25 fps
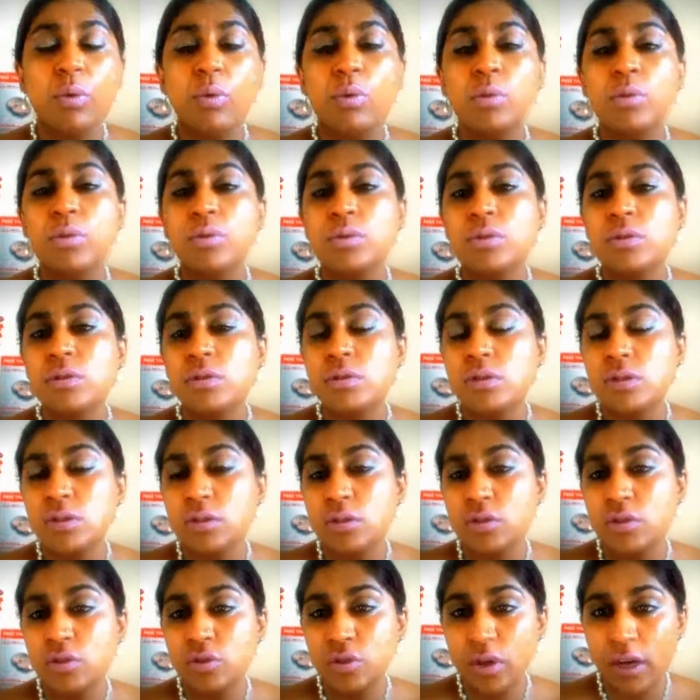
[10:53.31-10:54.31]
or
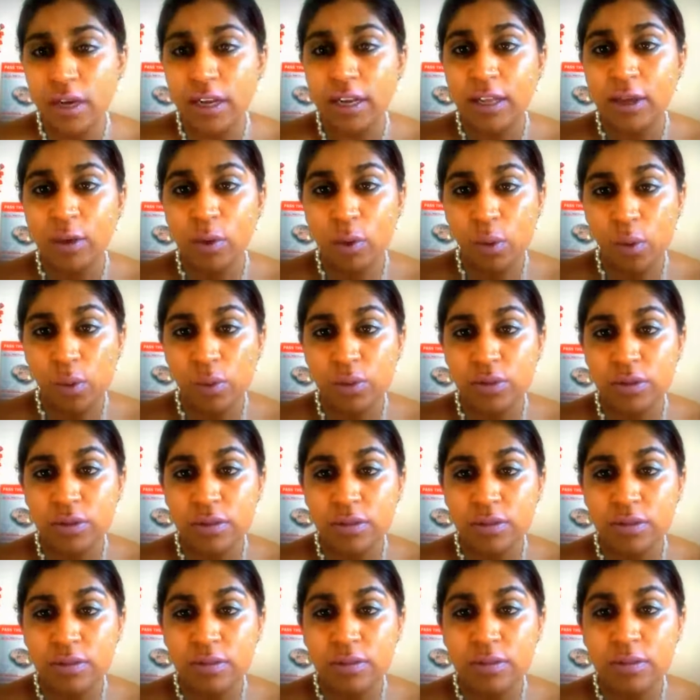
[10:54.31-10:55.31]
training
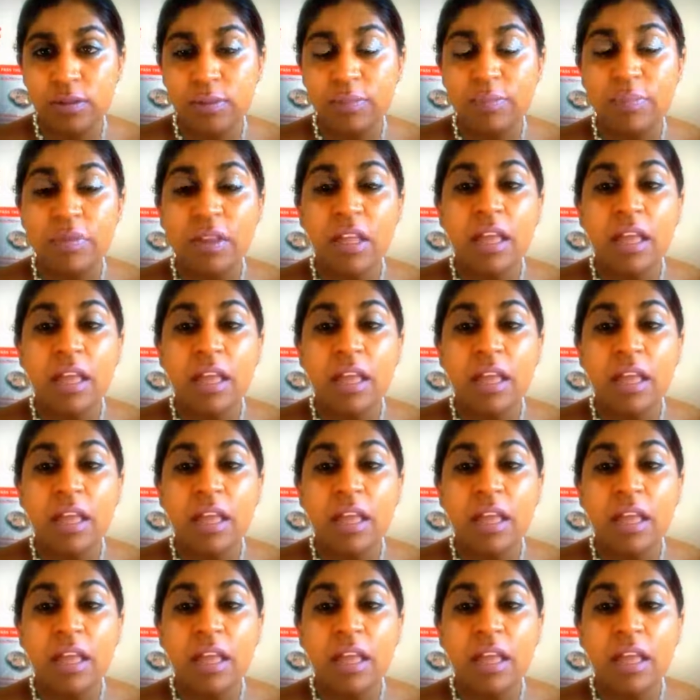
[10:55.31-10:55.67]
courses,